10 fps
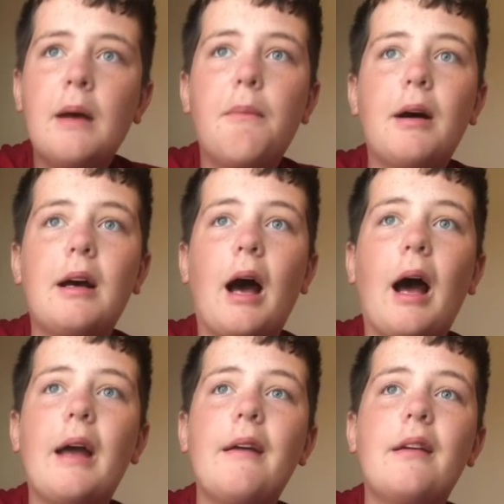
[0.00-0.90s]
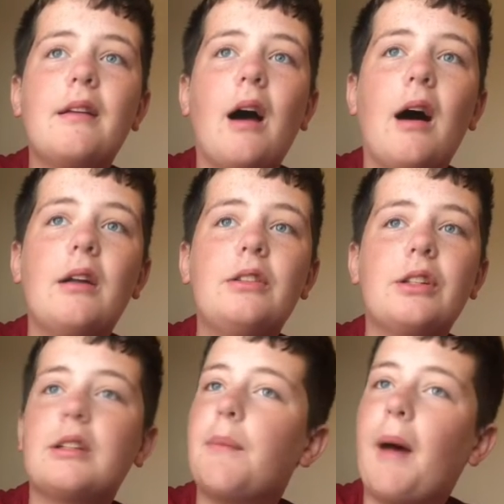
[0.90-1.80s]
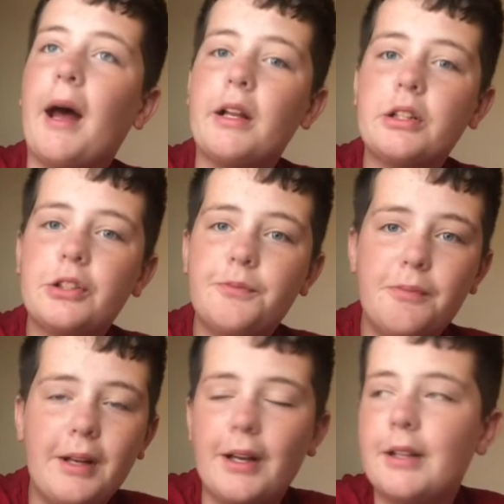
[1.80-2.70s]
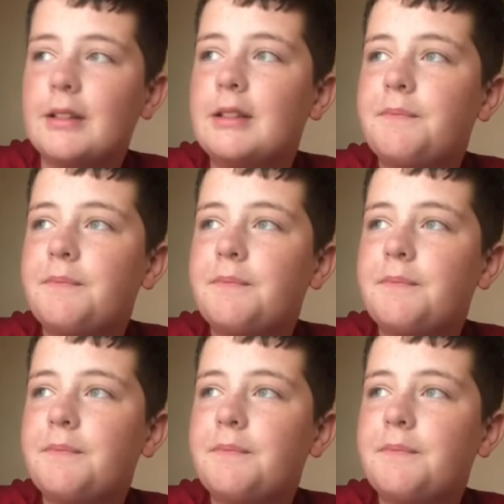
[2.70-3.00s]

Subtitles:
but I got just a patch because